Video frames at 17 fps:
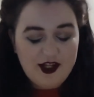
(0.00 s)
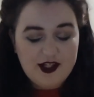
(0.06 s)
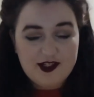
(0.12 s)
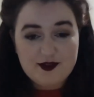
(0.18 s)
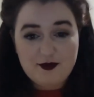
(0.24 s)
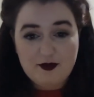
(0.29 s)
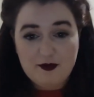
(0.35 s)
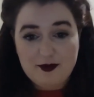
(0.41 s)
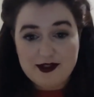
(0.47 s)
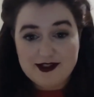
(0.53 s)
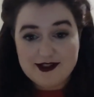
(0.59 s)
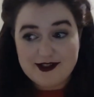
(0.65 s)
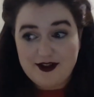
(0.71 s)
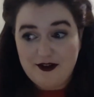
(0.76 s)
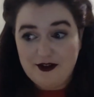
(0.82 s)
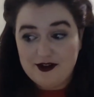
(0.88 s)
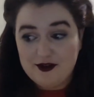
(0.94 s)
he's probably
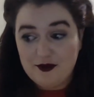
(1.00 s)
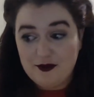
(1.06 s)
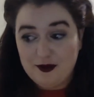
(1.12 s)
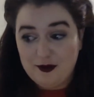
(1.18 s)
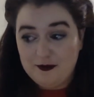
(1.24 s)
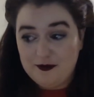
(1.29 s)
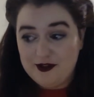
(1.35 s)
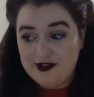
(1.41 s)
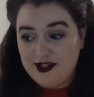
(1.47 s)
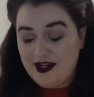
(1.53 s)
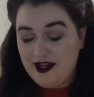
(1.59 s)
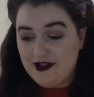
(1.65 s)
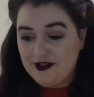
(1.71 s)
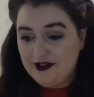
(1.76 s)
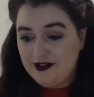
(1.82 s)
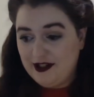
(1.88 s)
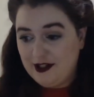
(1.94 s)
just going to wolf it
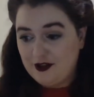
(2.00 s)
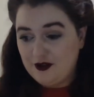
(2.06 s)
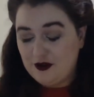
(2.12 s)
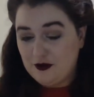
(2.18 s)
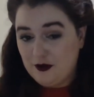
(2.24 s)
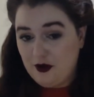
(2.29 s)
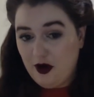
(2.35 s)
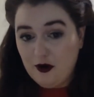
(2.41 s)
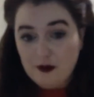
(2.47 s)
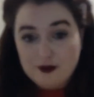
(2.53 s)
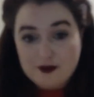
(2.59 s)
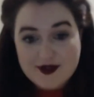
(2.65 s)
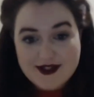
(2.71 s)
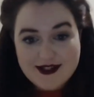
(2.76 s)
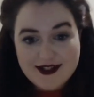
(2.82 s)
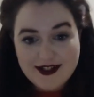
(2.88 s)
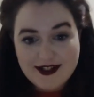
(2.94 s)
down in like 2 gulps,